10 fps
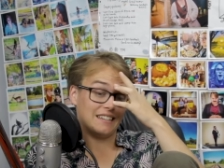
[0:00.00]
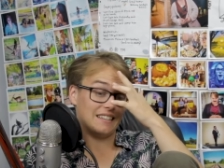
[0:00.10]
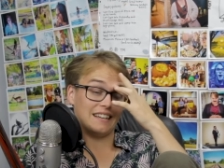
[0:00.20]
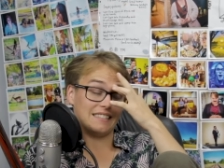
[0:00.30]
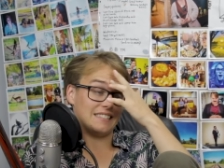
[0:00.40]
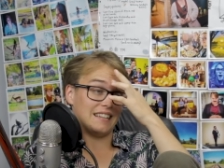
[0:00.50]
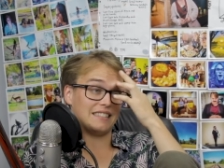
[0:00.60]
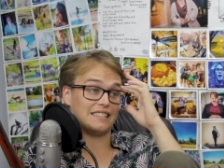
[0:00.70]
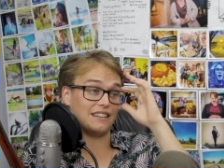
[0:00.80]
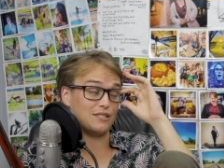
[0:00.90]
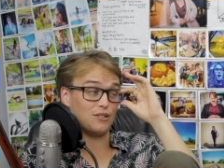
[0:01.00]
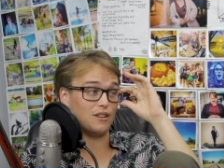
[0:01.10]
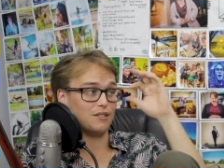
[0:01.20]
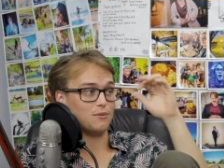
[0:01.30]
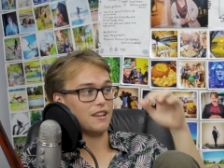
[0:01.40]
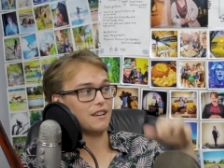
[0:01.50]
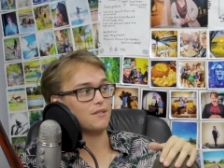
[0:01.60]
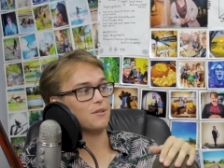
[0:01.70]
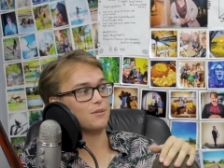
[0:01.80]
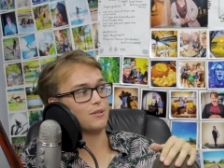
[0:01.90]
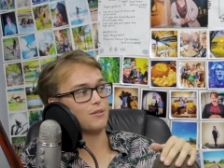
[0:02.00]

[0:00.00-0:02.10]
That's our story this weekend. It was